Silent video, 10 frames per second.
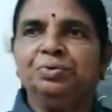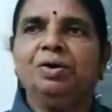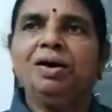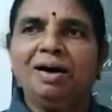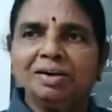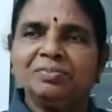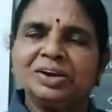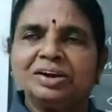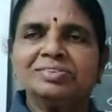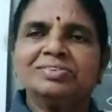or we
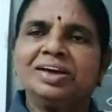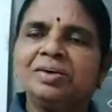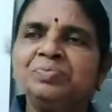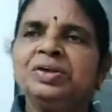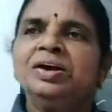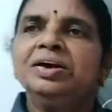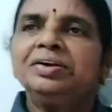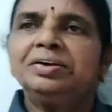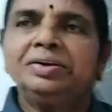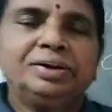can say
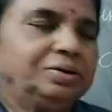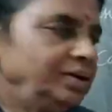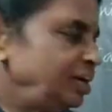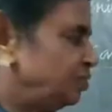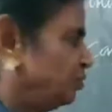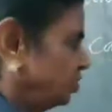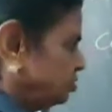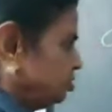equal